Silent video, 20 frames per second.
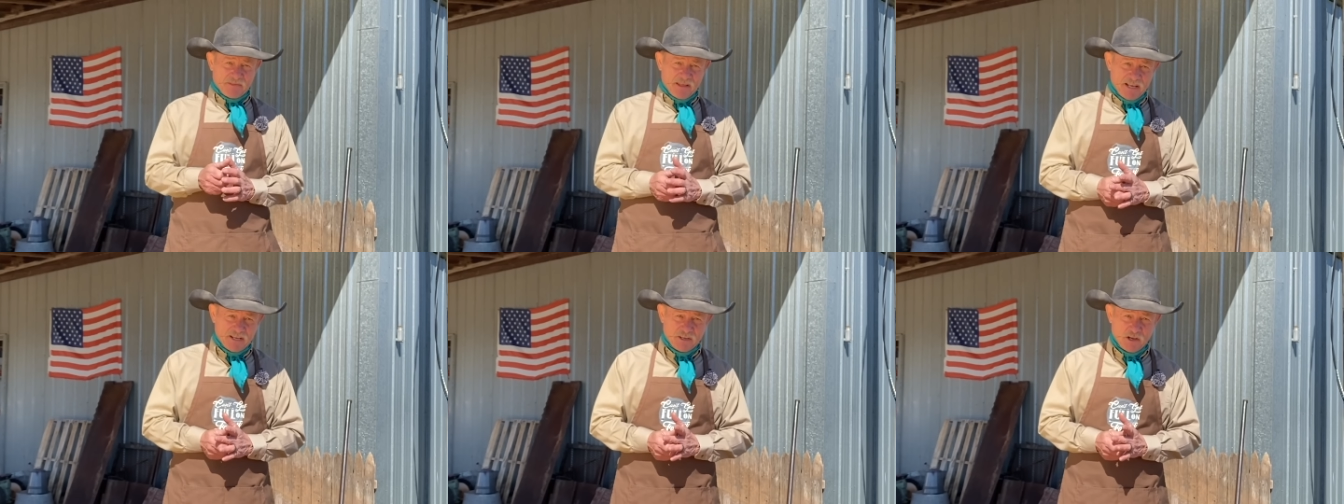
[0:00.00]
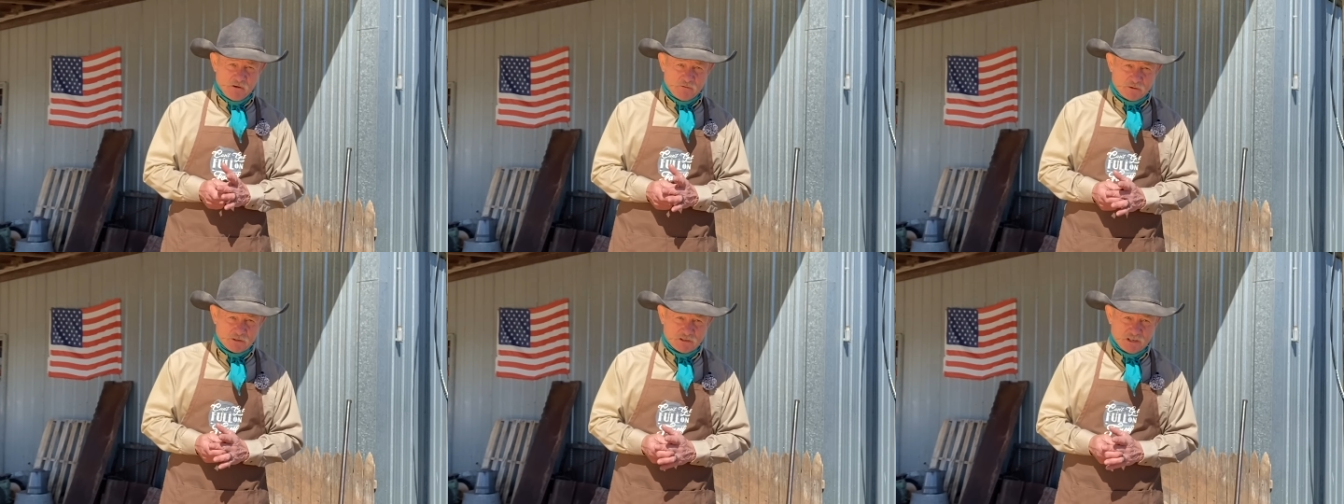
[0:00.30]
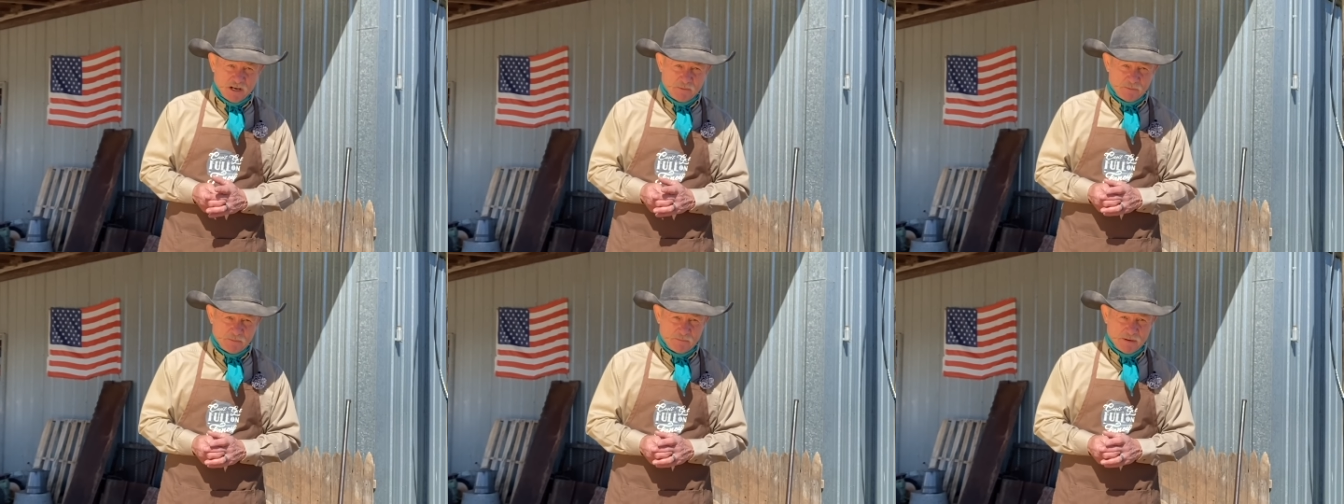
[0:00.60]
thank y'all for
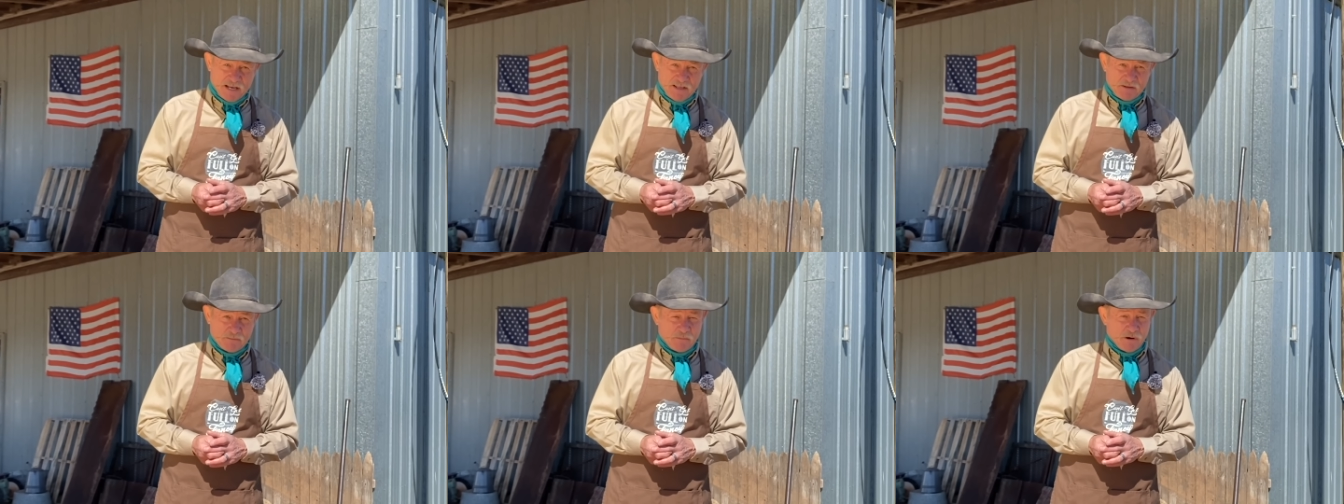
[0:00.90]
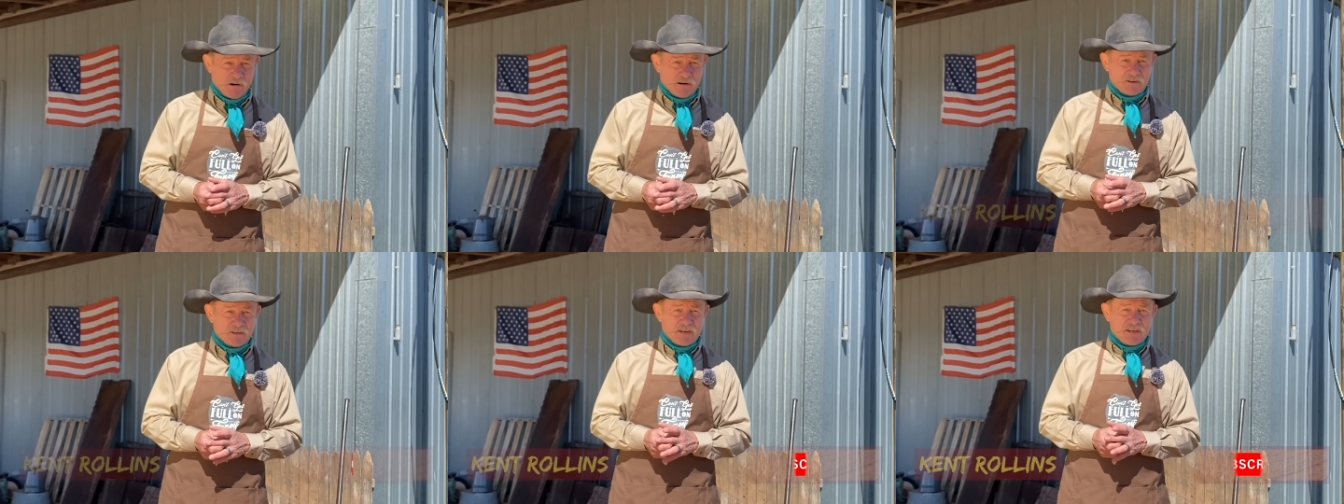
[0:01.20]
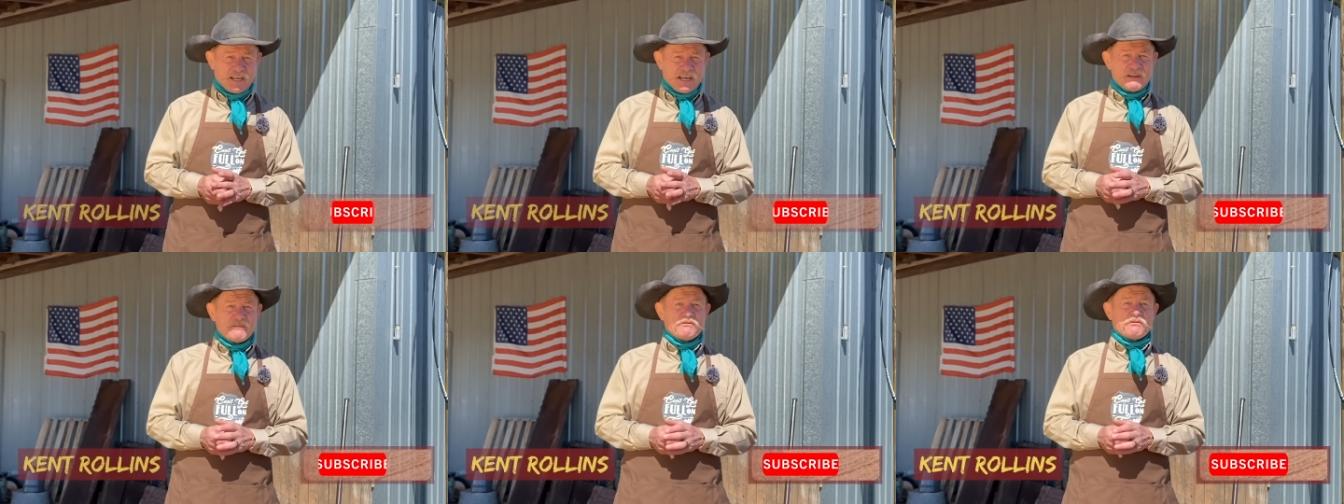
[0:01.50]
stopping by the barn
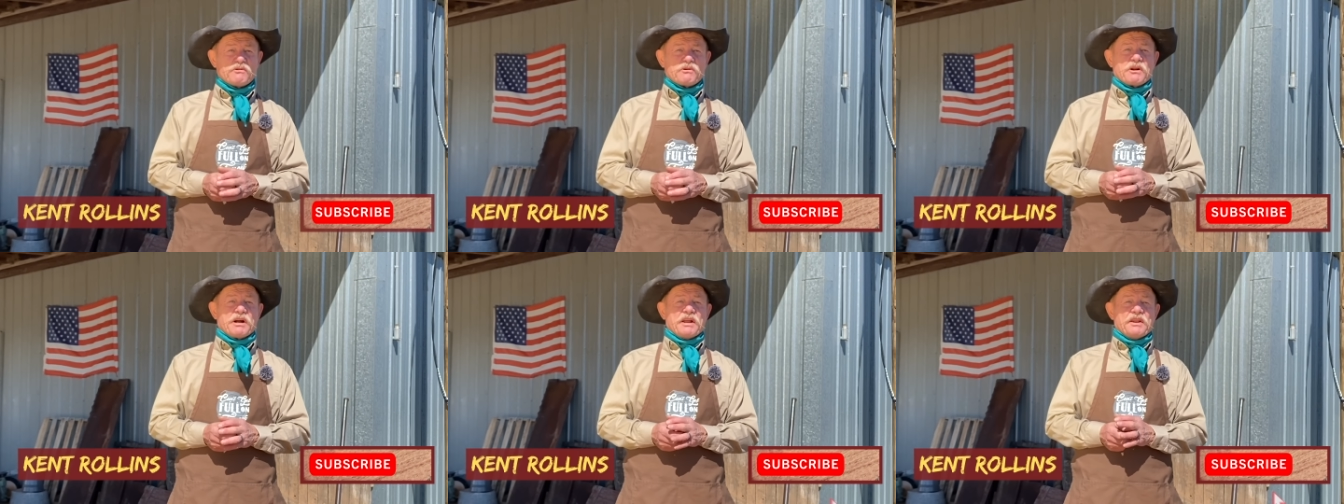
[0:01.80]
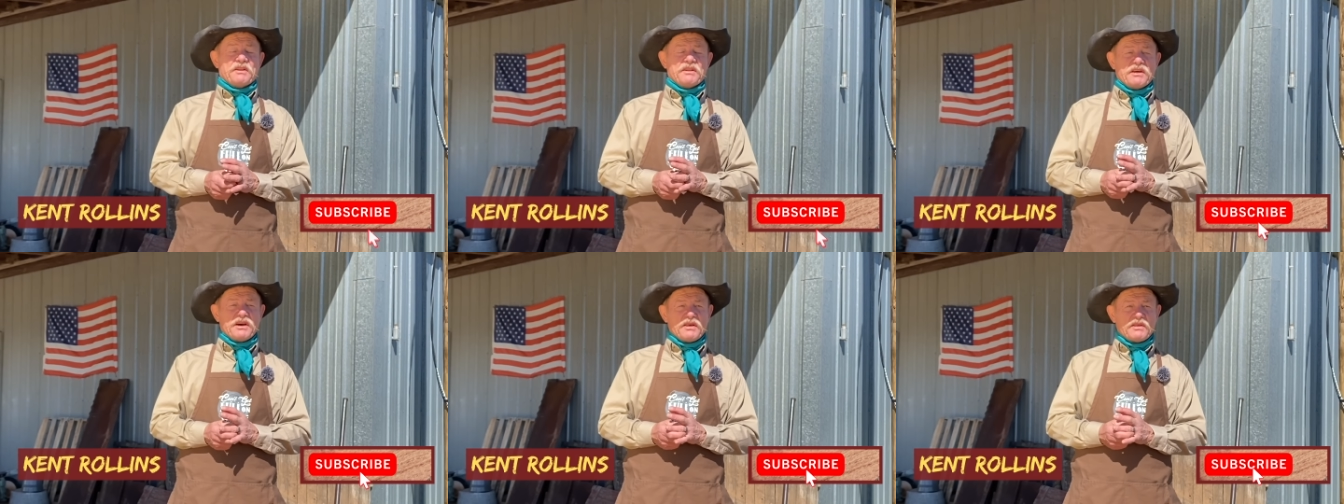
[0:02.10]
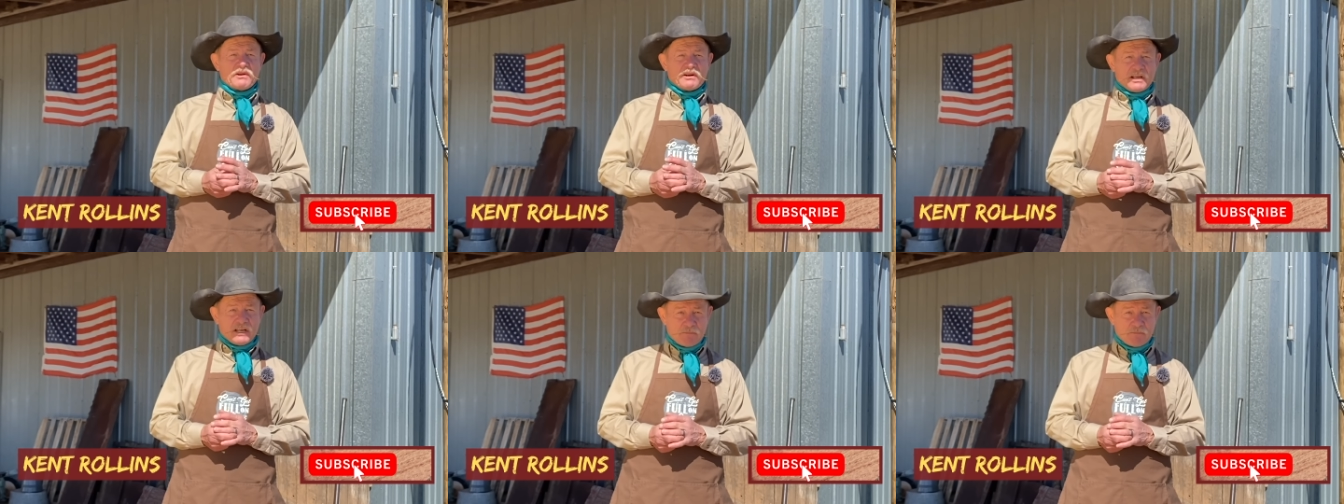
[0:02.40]
today for another